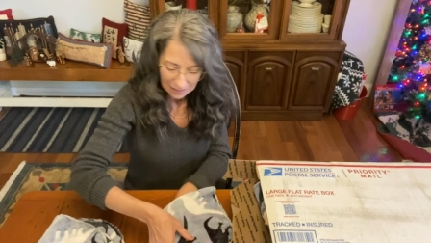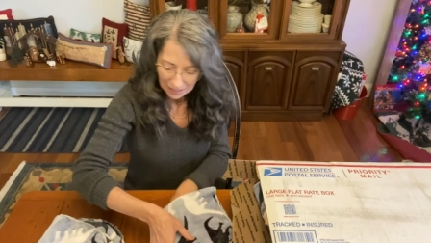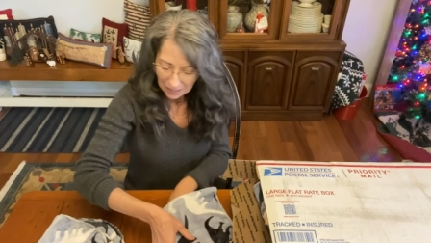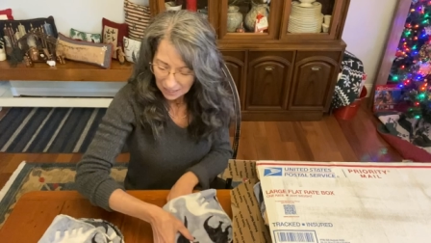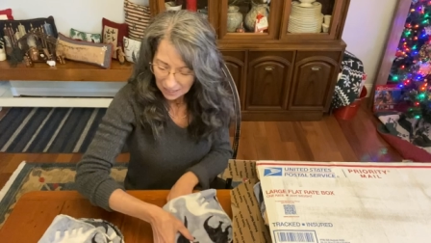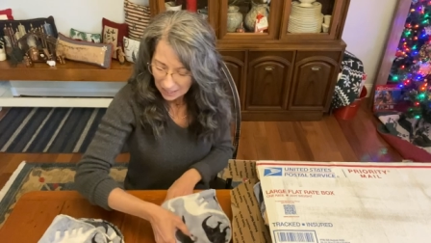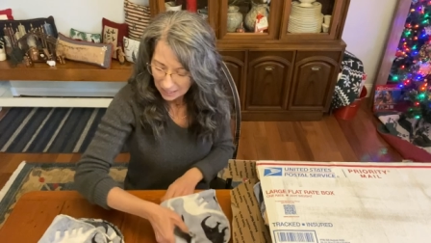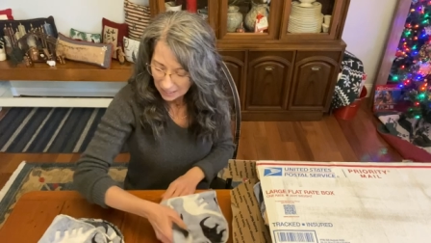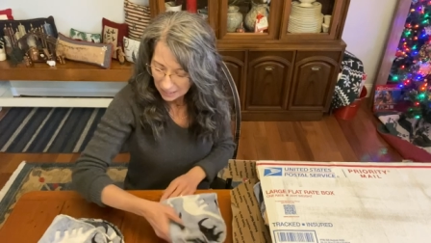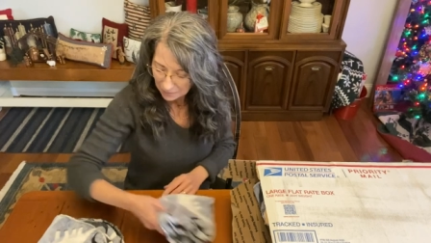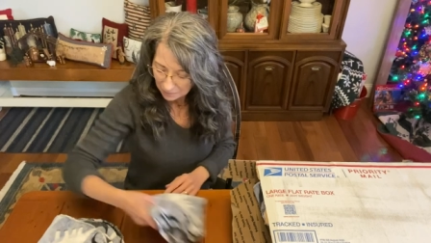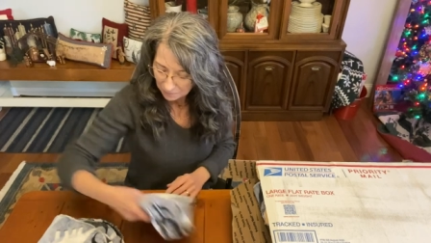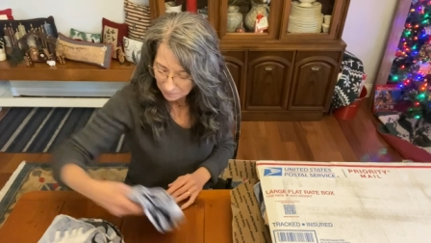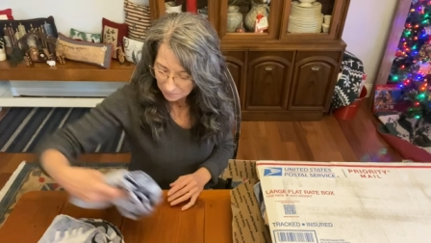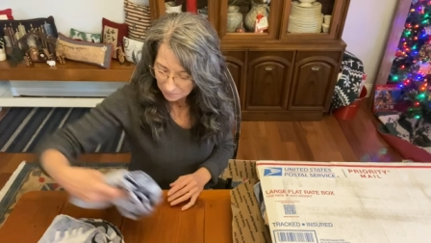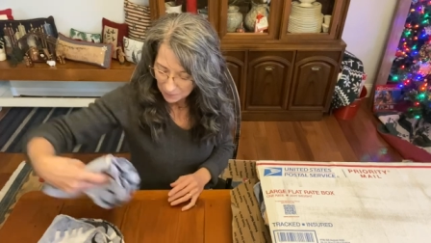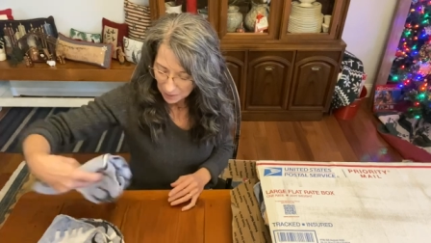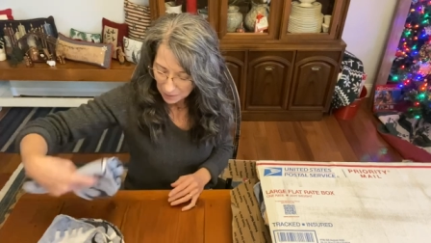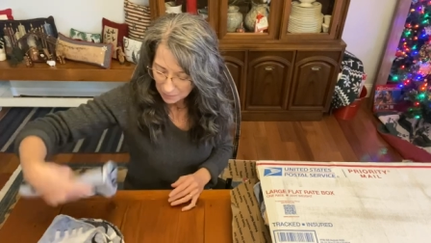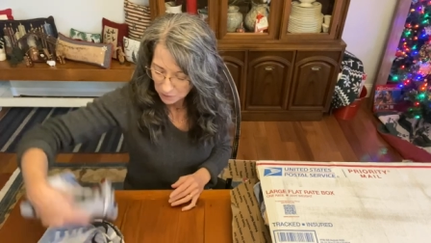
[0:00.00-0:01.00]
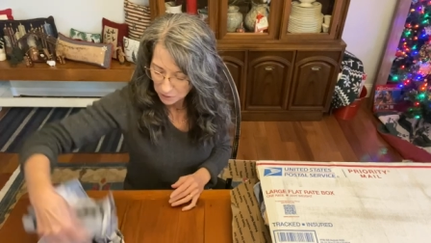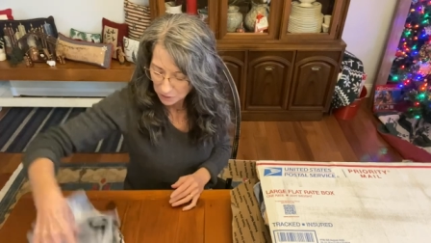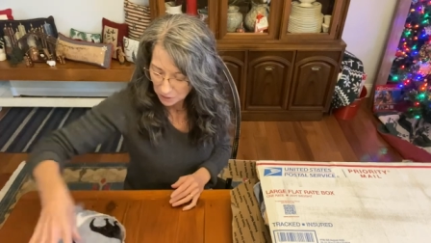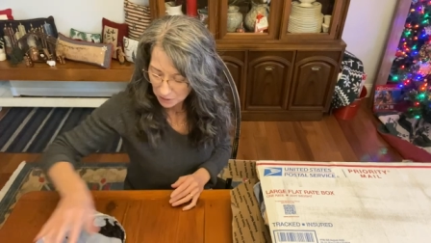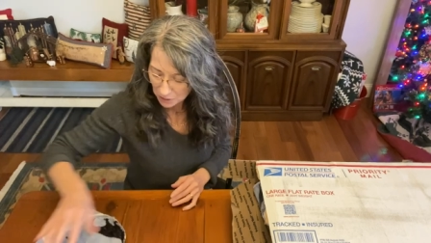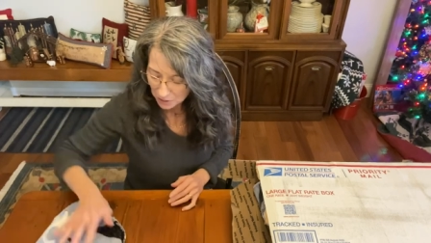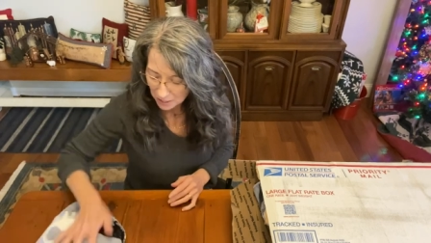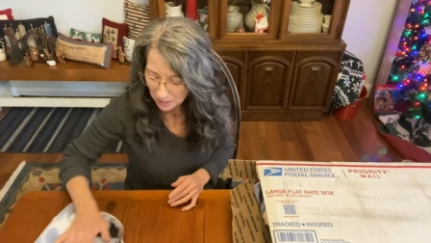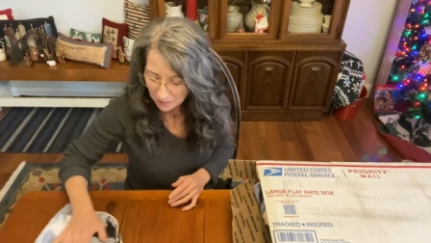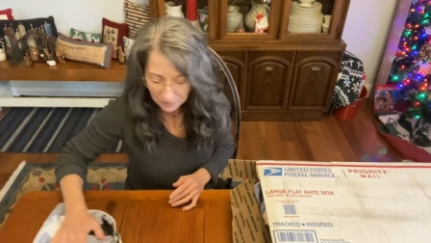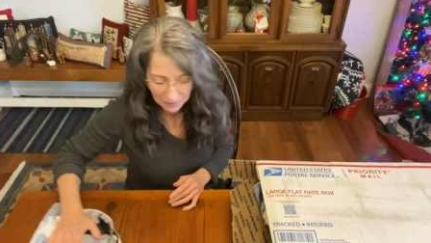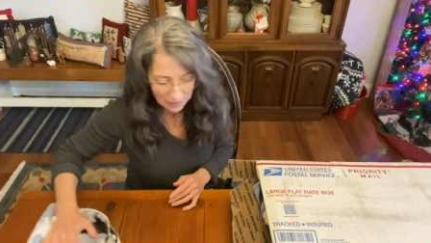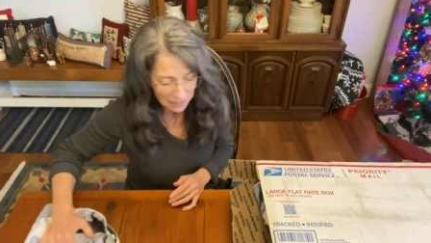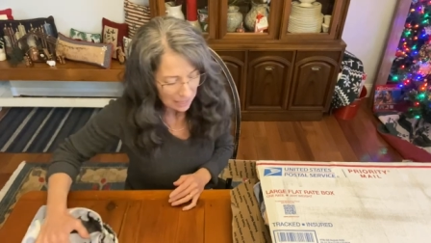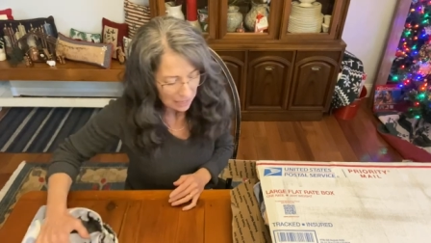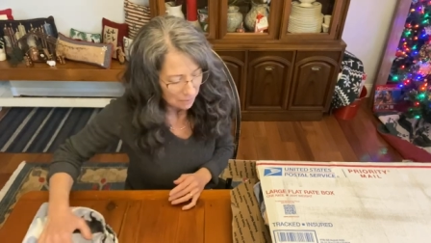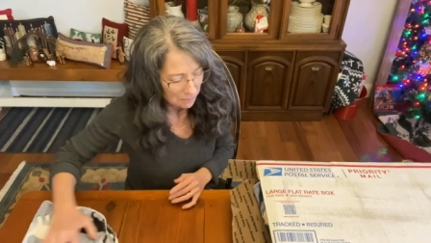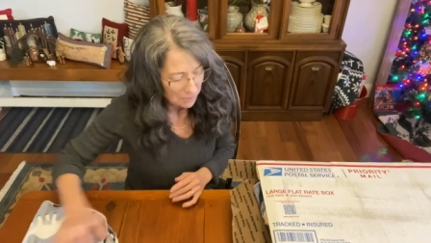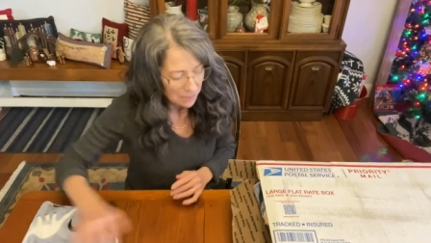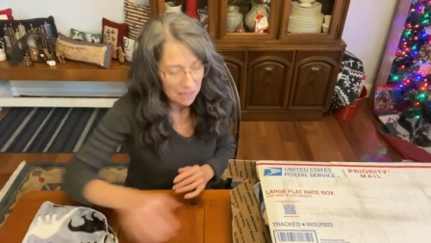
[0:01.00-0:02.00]
um, I'm sure if it
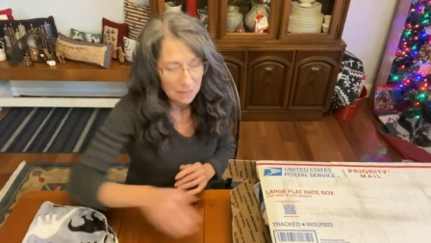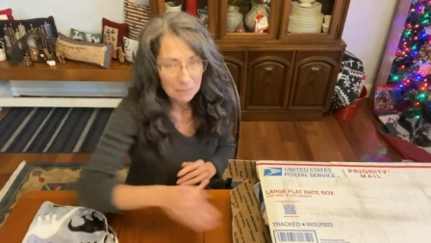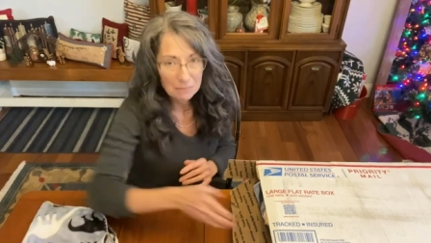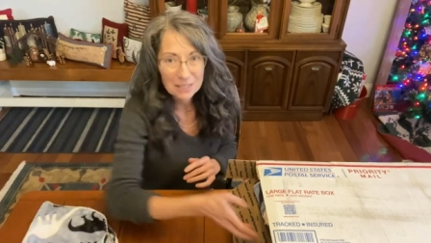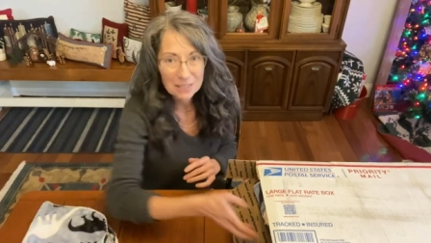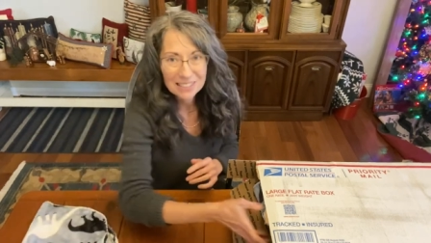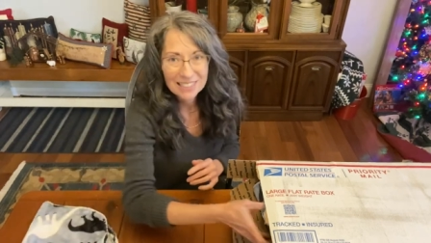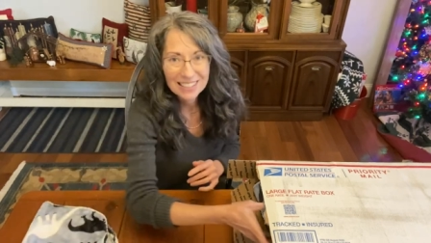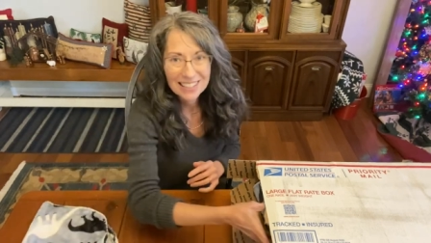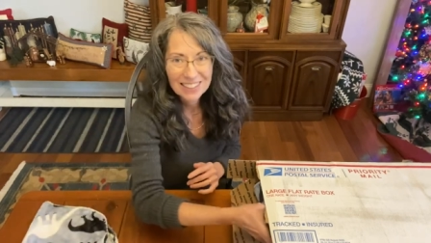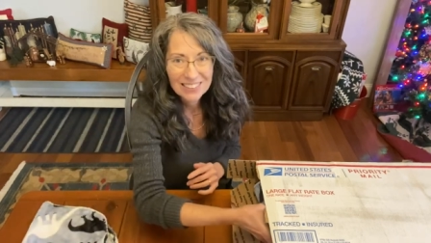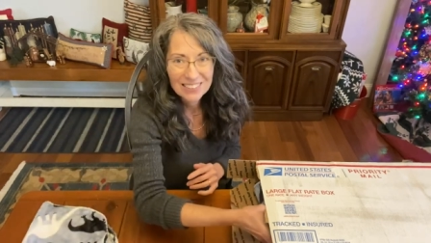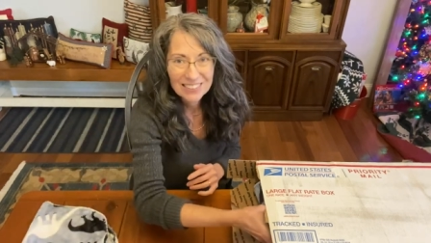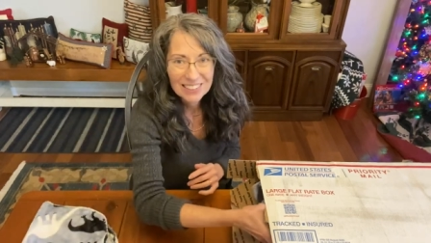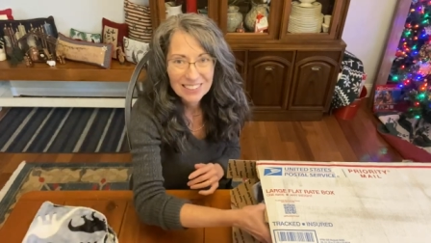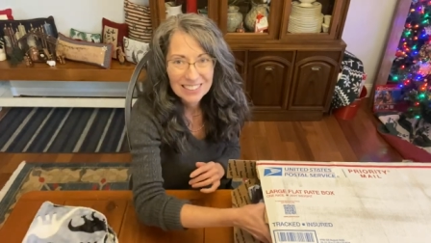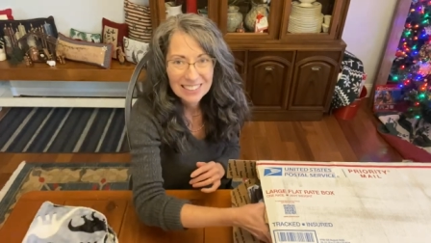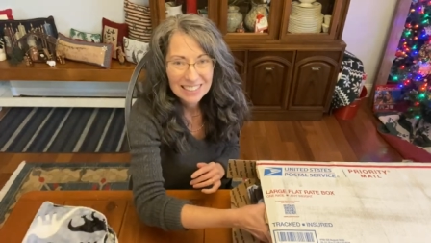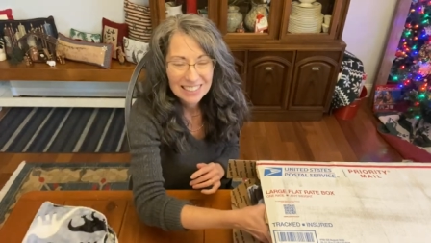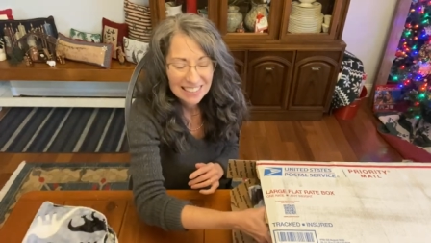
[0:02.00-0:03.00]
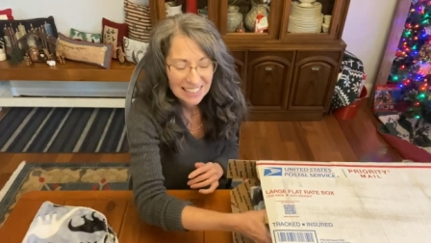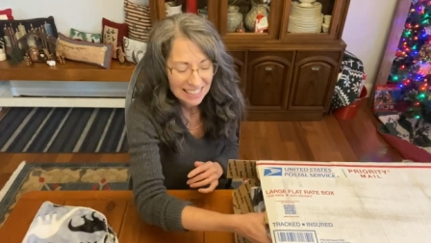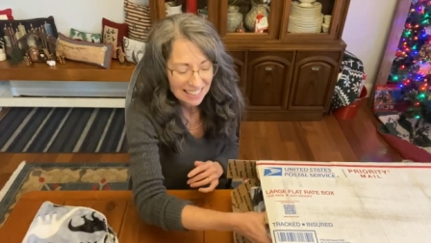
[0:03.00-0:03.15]
comes up, Michelle will